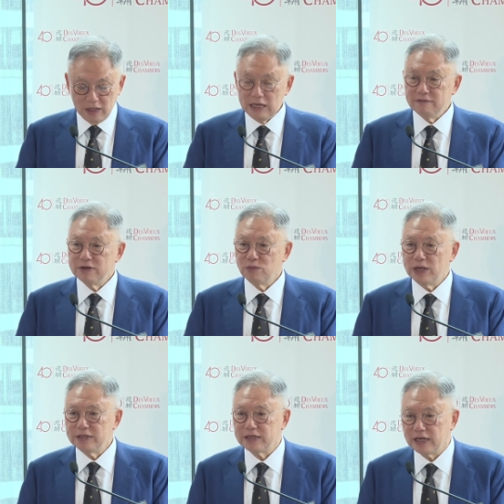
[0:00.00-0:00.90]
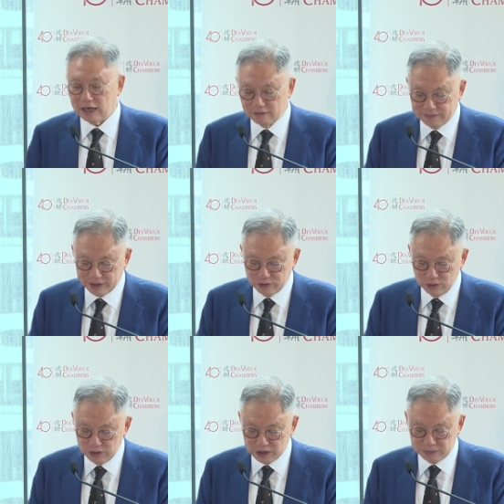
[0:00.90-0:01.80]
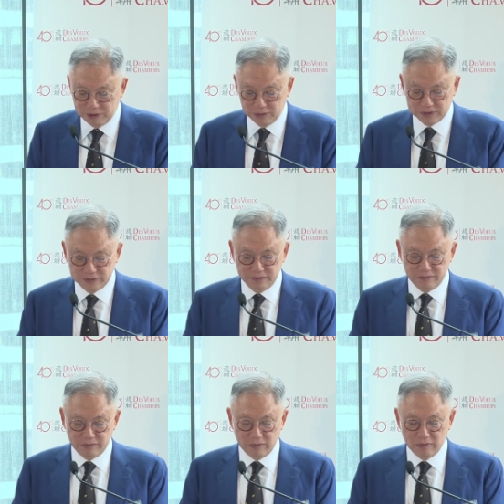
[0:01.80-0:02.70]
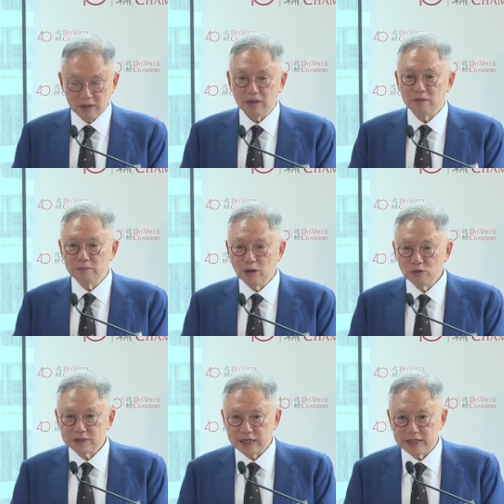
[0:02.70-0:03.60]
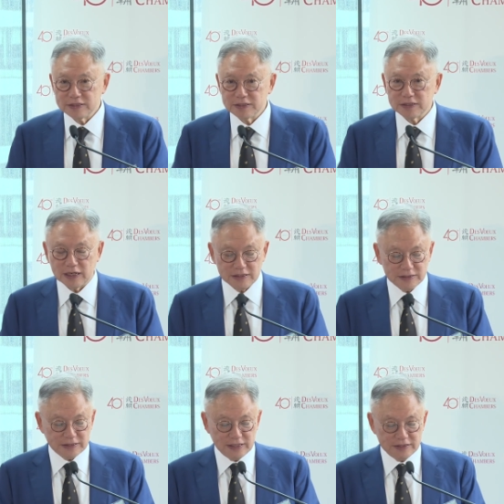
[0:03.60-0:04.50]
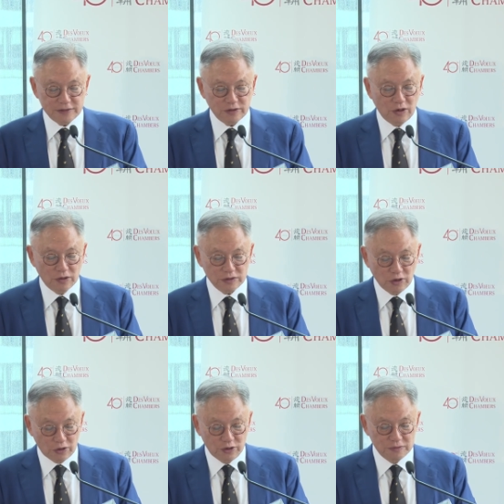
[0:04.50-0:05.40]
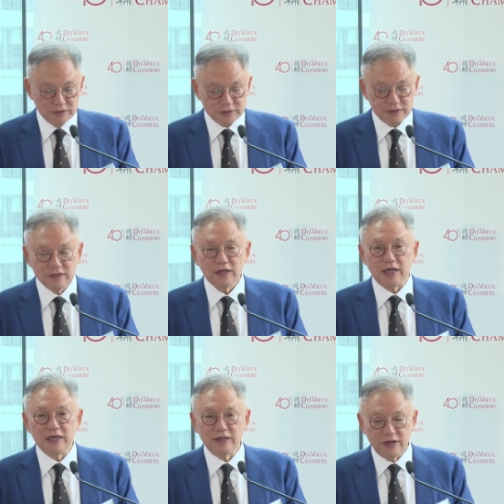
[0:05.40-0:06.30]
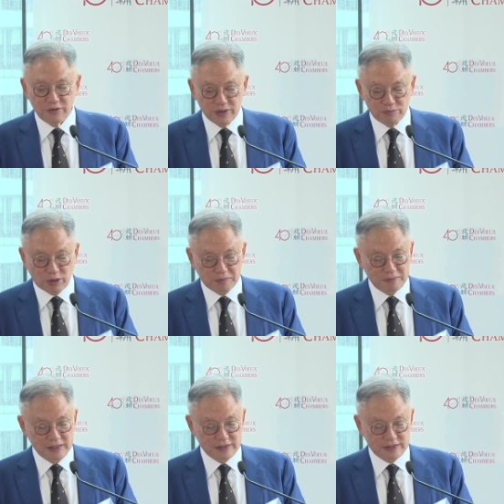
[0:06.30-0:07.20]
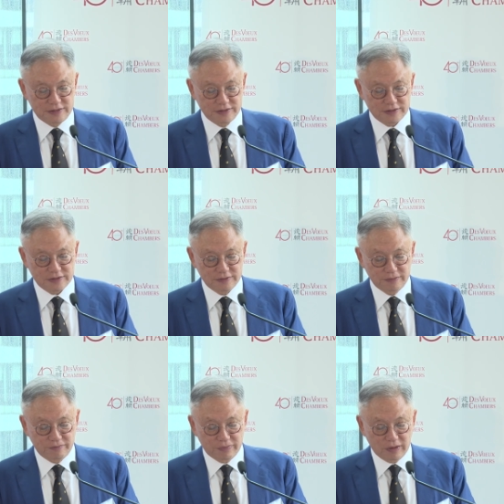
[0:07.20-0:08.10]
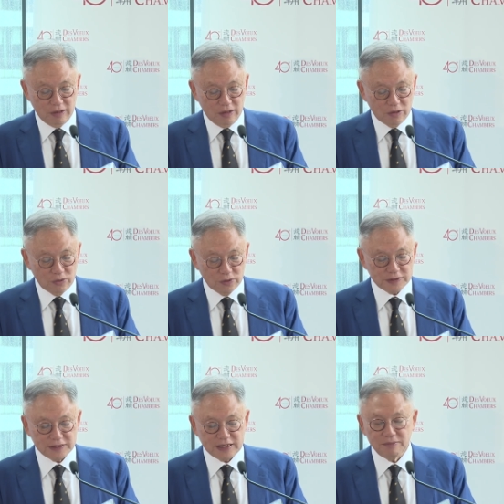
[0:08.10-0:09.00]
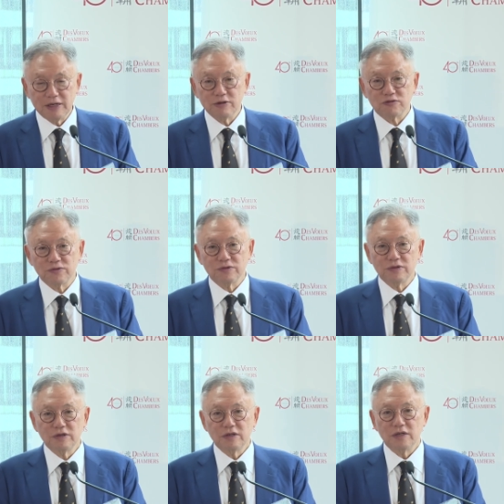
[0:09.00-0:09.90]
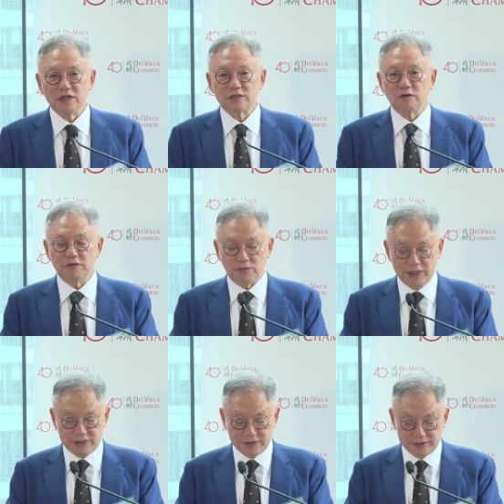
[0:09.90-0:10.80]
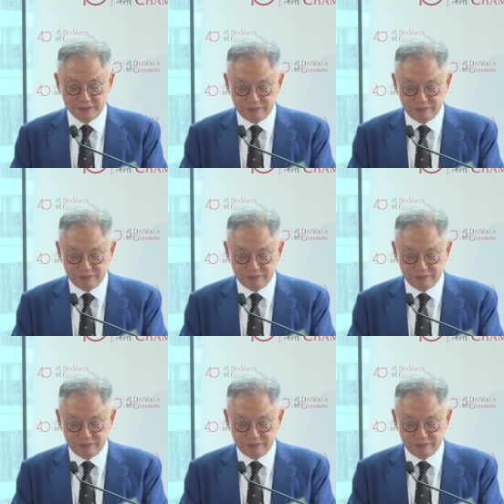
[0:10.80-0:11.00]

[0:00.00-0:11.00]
Even when there are factual disputes, most cases are decided on documents and inherent probabilities. Cross-examination is overrated.